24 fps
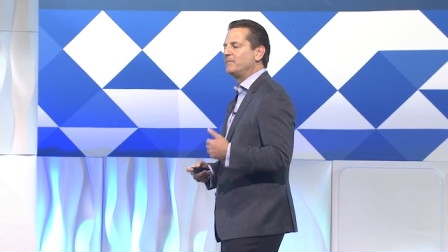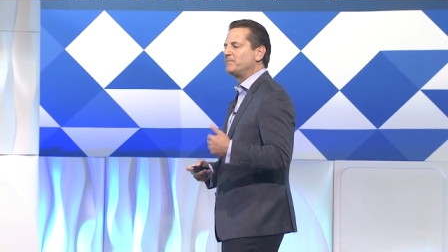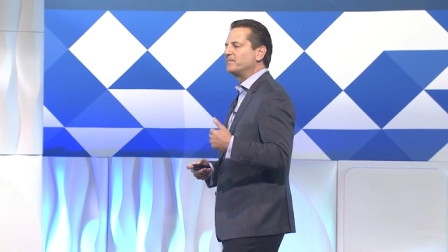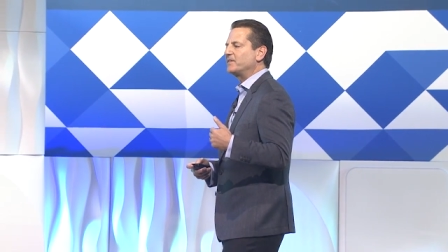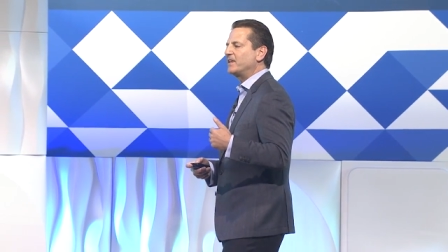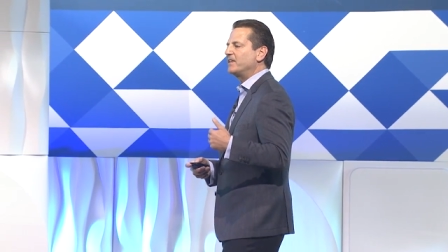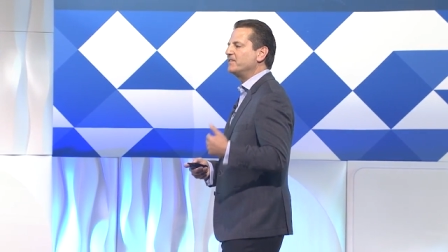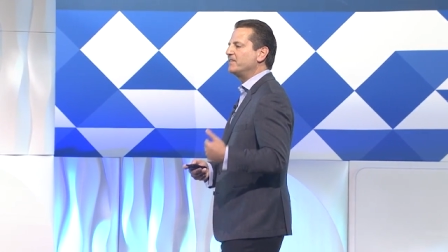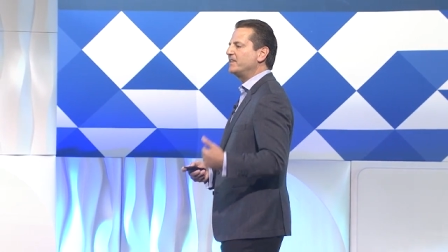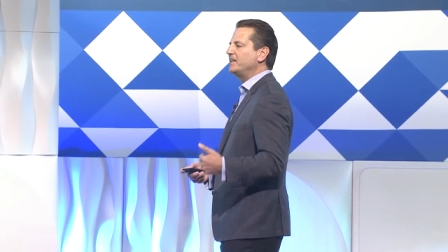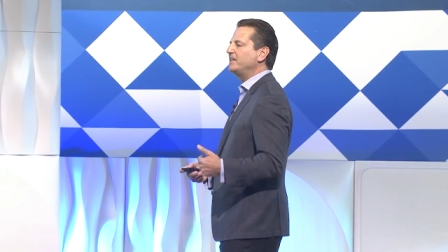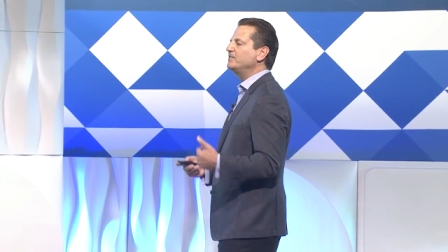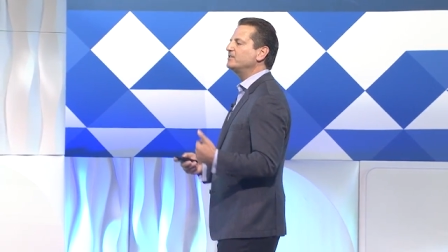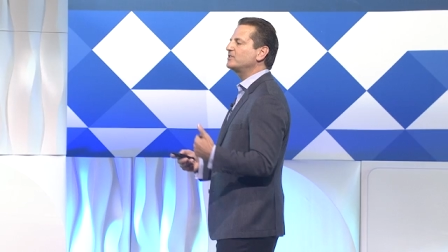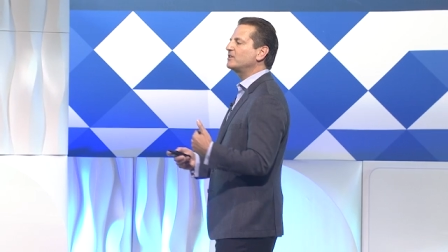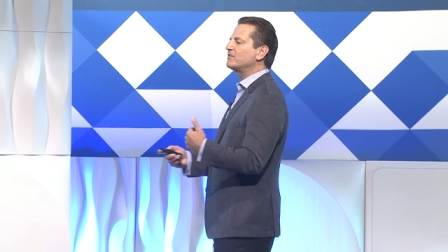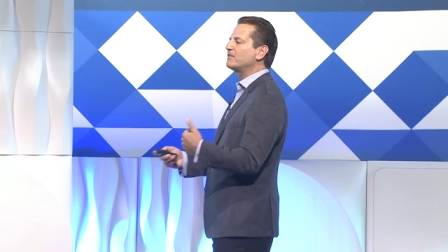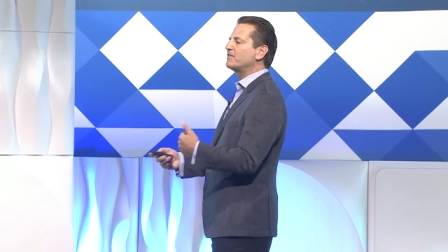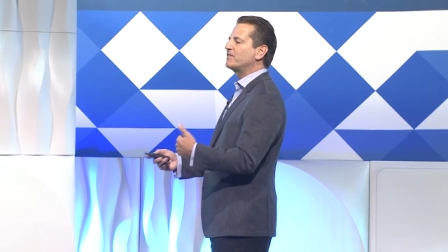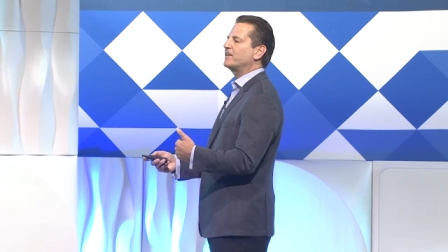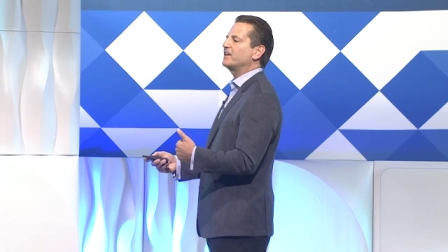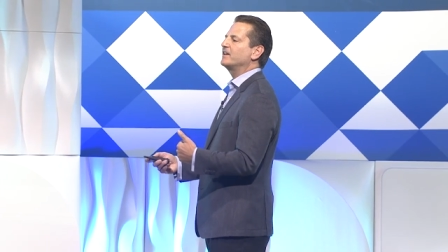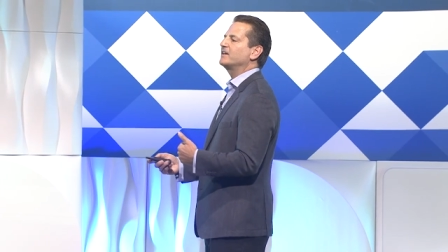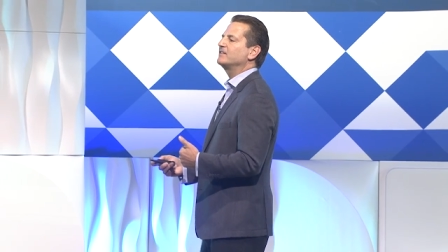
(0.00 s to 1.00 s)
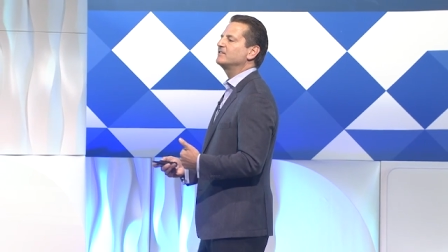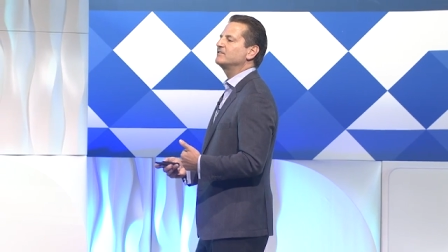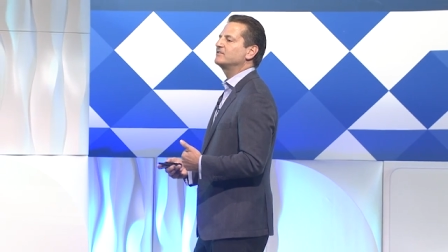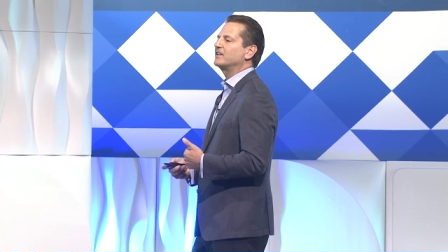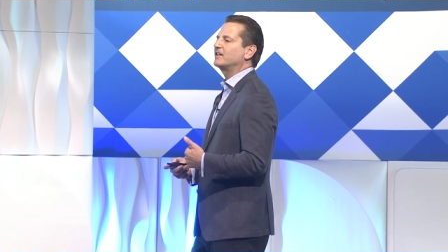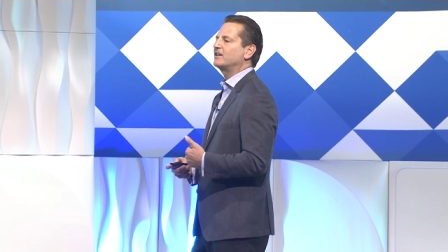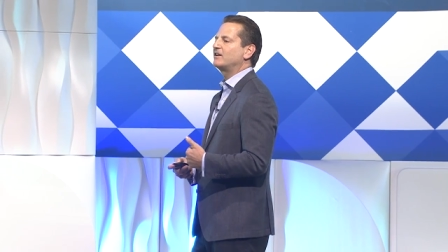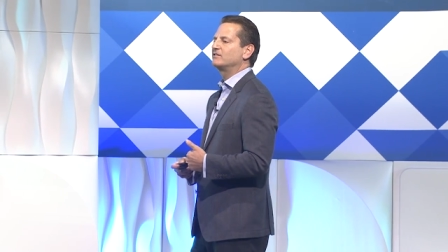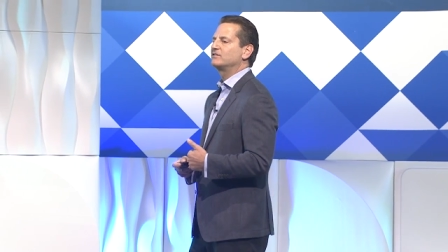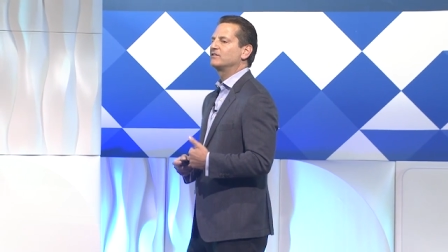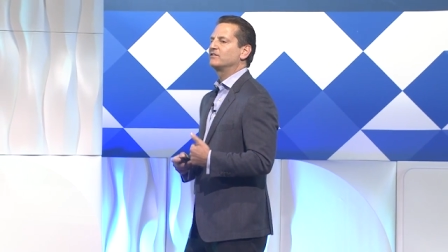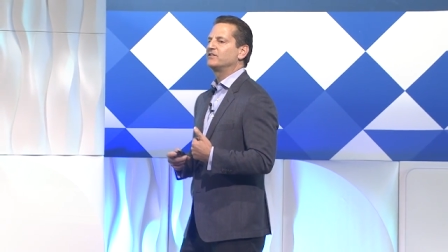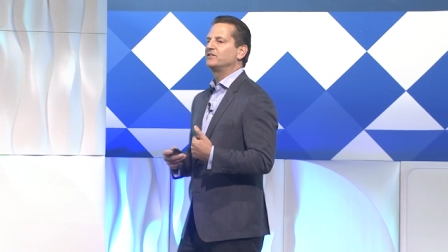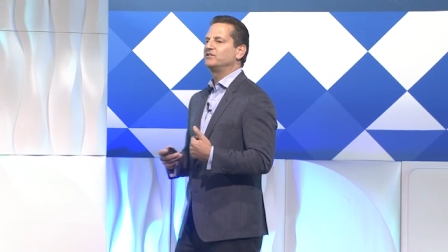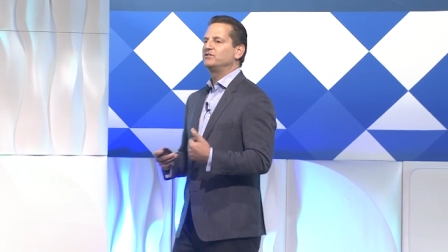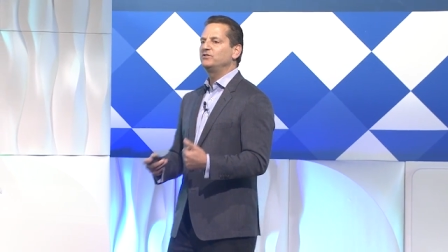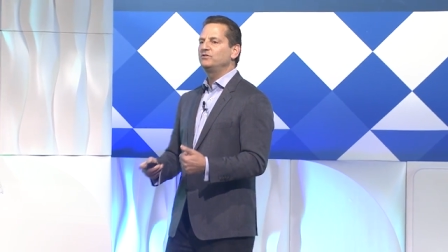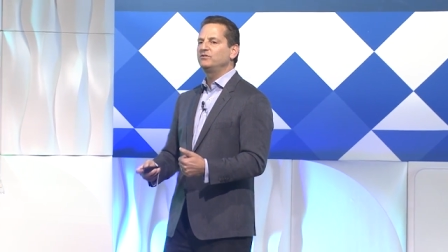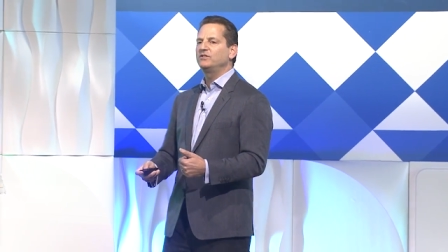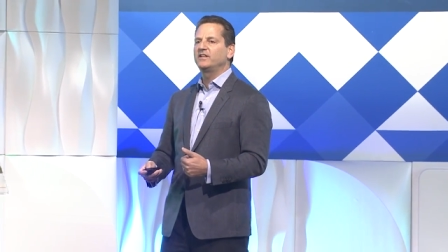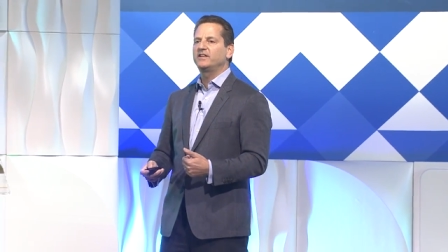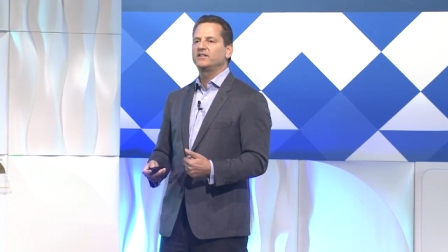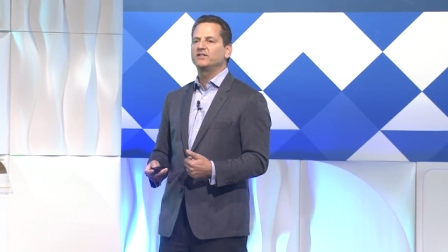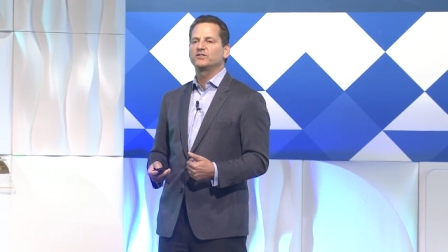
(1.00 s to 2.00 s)
And these are things that under the
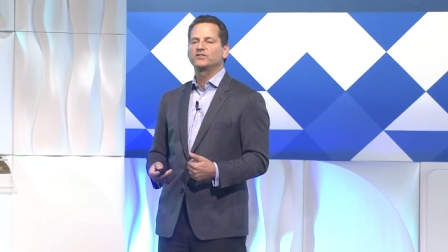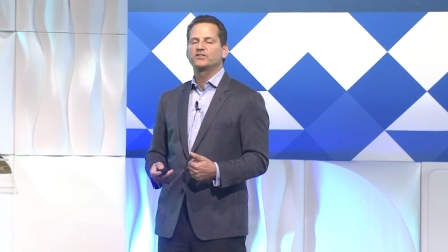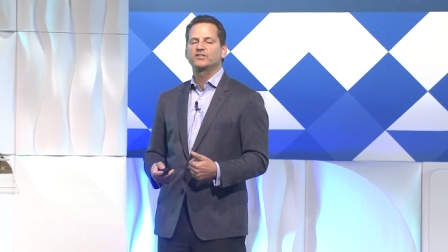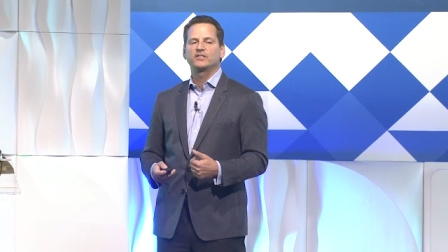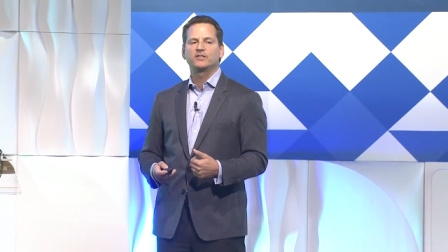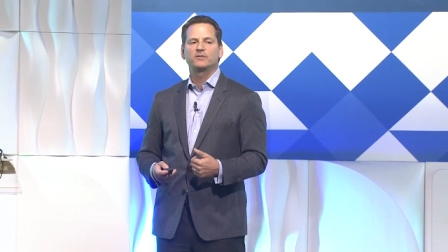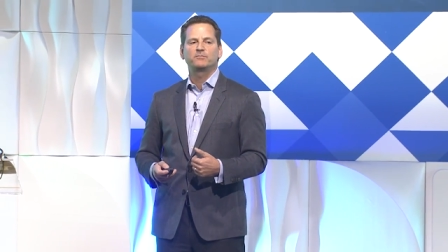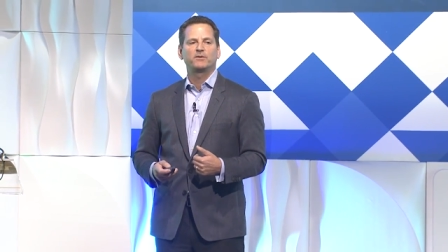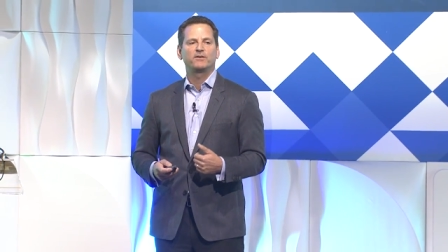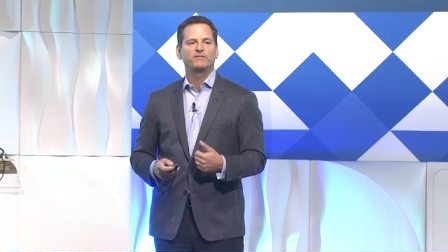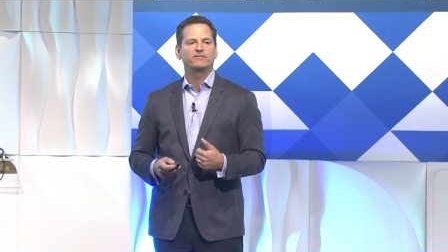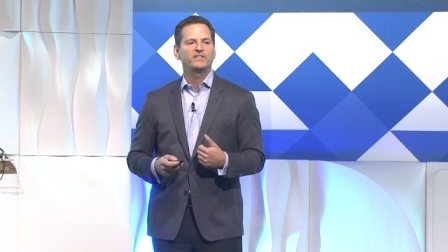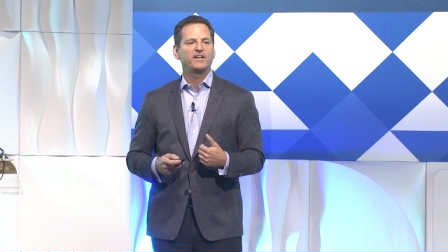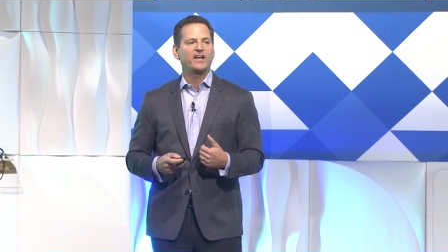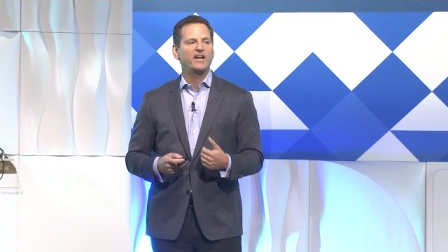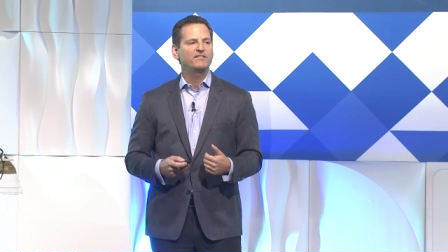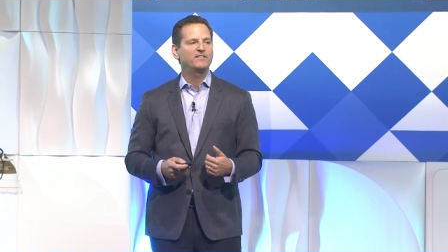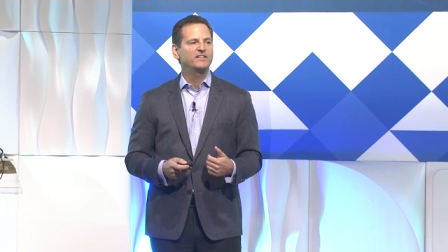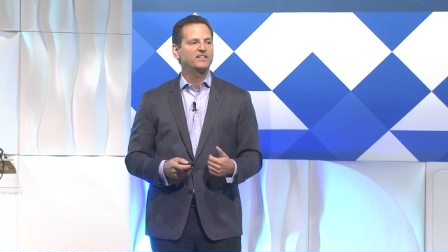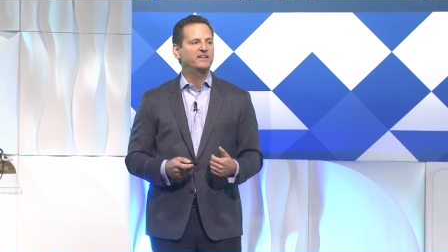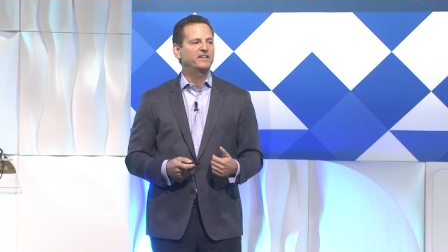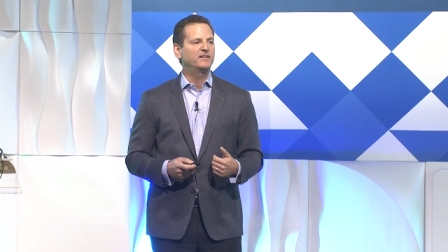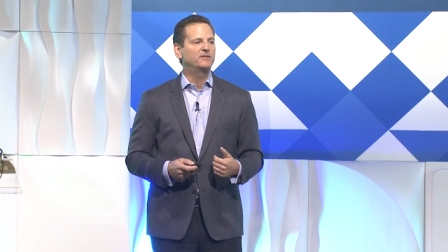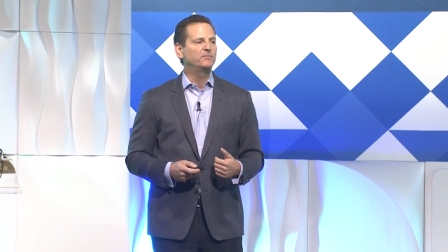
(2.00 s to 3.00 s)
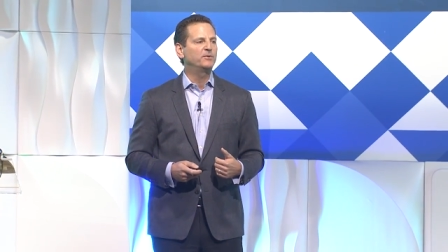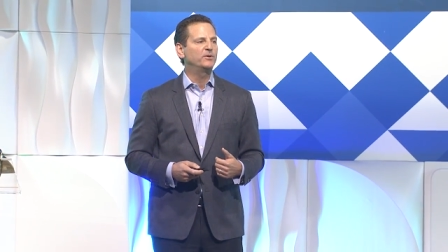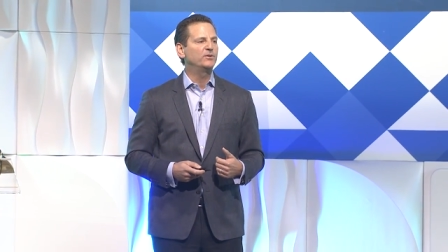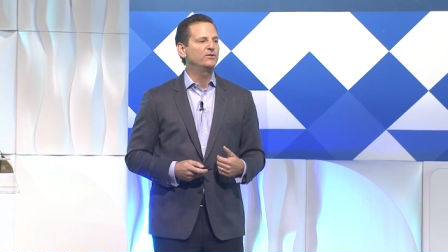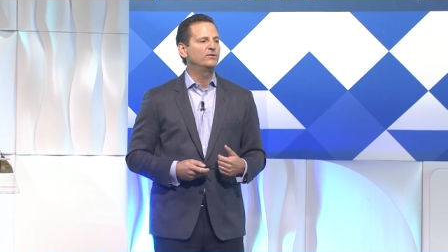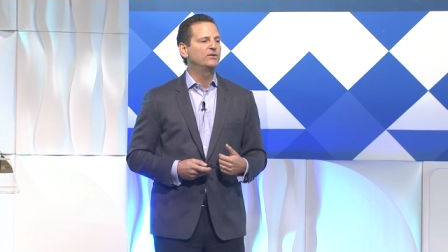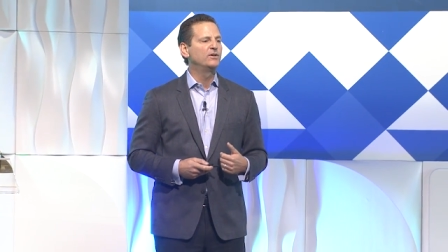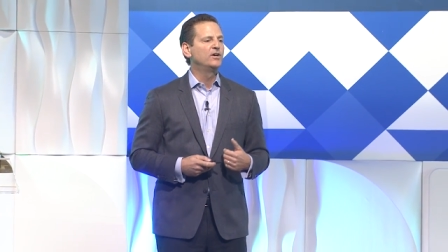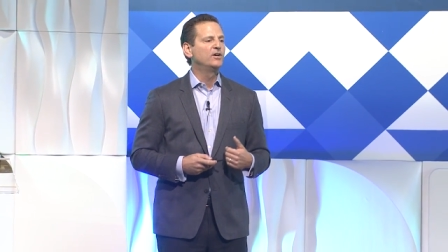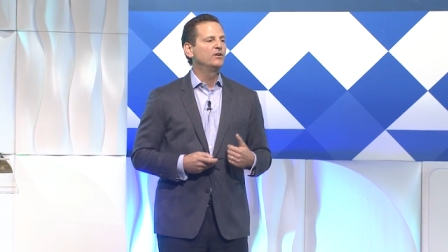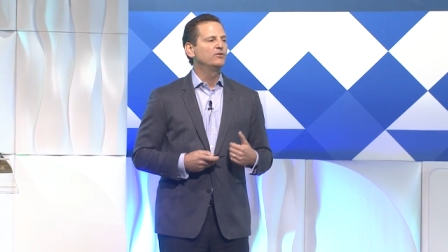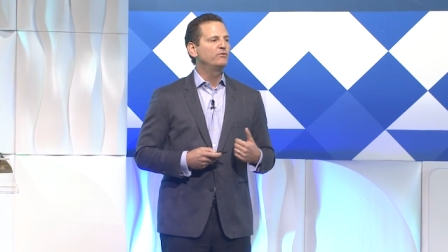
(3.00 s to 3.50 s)
new leadership of David Kimball,